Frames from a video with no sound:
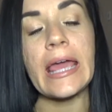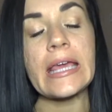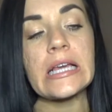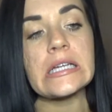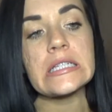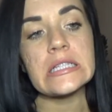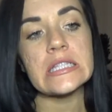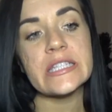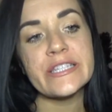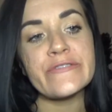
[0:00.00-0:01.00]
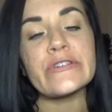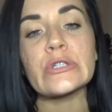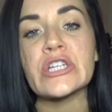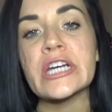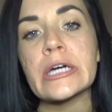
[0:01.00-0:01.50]
And if
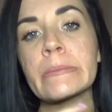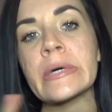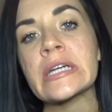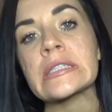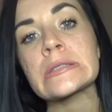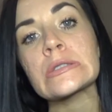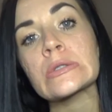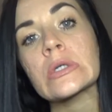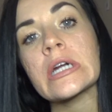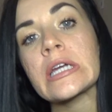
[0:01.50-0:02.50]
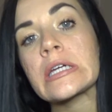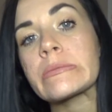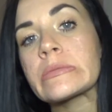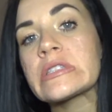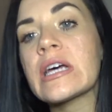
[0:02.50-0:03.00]
you check my
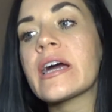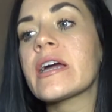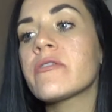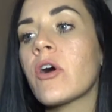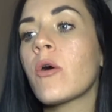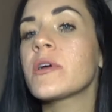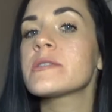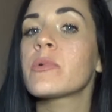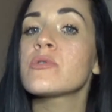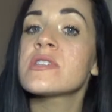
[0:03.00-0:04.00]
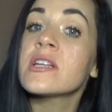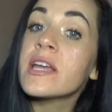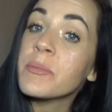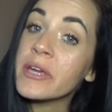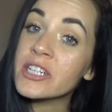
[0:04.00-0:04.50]
Instagrams, I have always posted
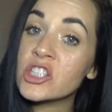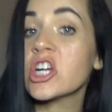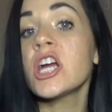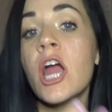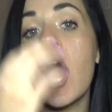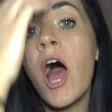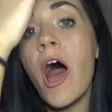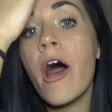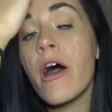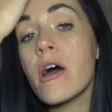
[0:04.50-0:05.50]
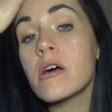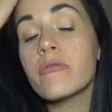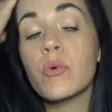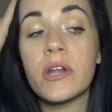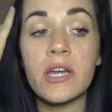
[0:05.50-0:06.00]
a picture
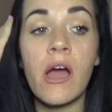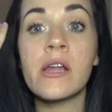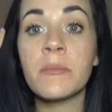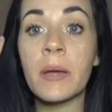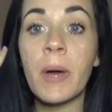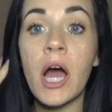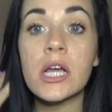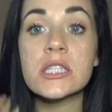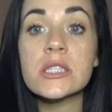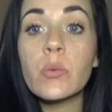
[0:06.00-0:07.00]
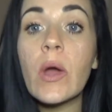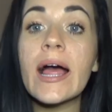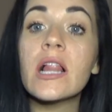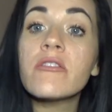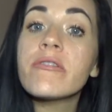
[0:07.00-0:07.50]
of what I got in my box.
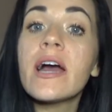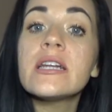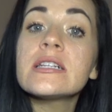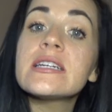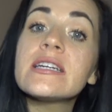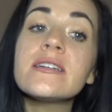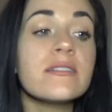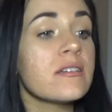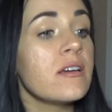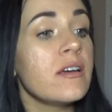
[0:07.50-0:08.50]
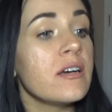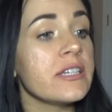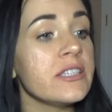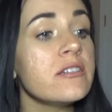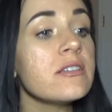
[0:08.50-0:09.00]
Well, finally, a
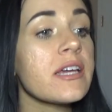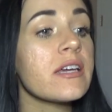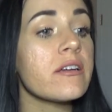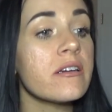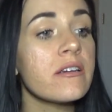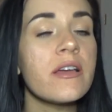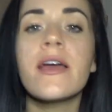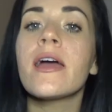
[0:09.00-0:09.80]
year later,